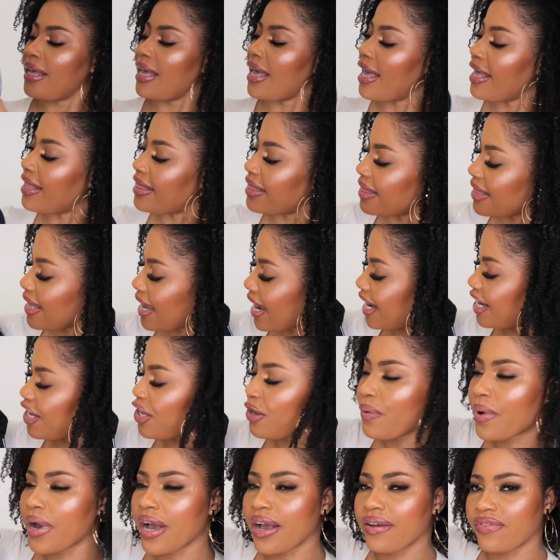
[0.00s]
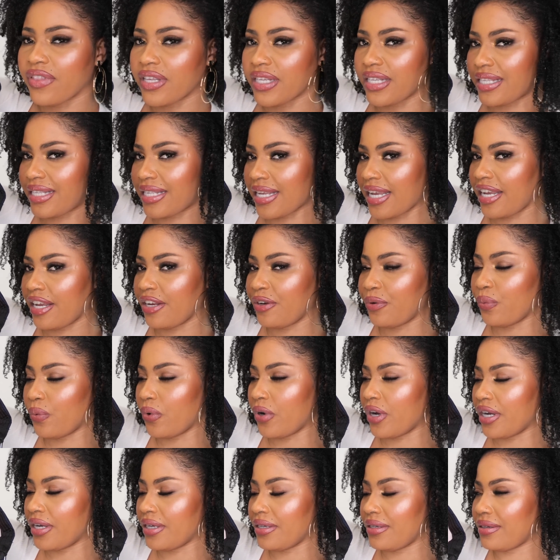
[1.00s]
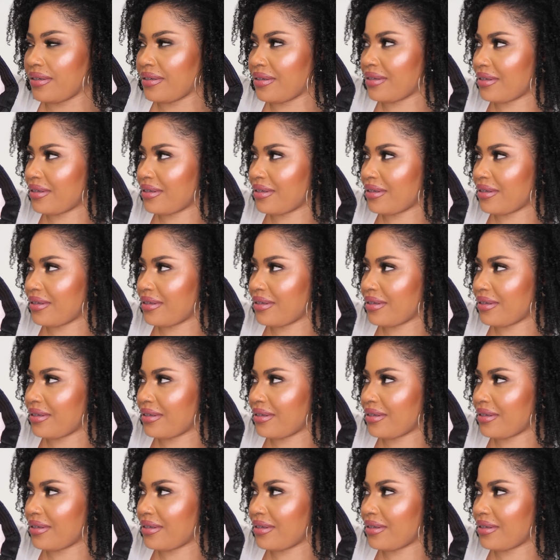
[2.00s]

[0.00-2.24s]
And then you have the second one.